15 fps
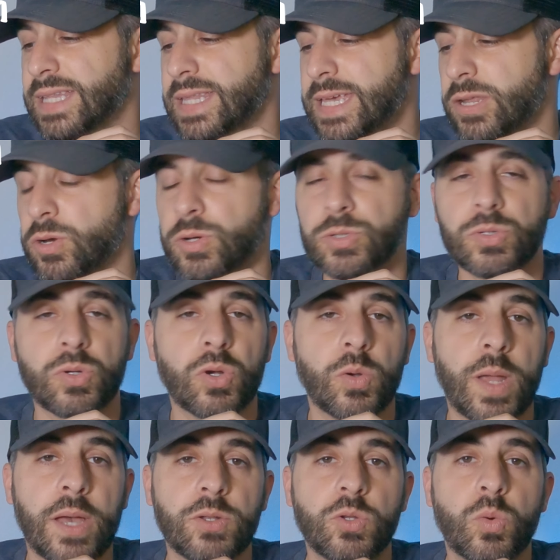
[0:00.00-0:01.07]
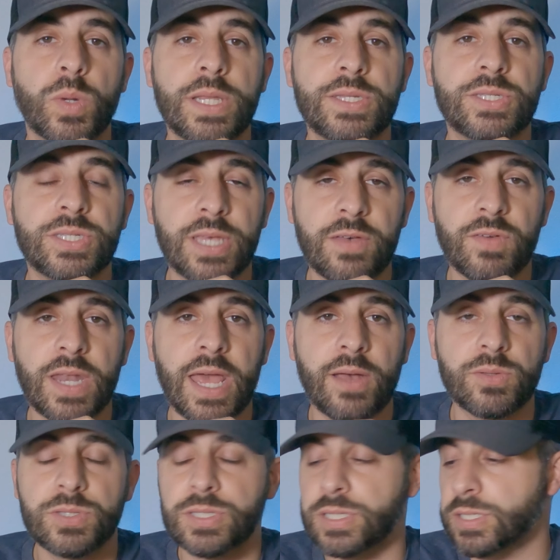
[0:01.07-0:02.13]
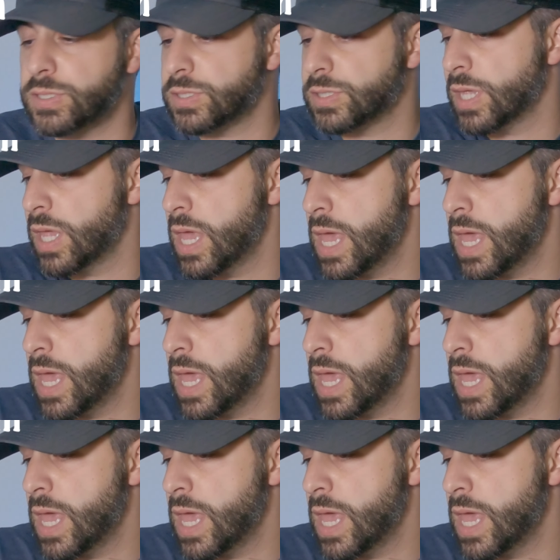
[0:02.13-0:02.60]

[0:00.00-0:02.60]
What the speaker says: liters or around 27 ounces,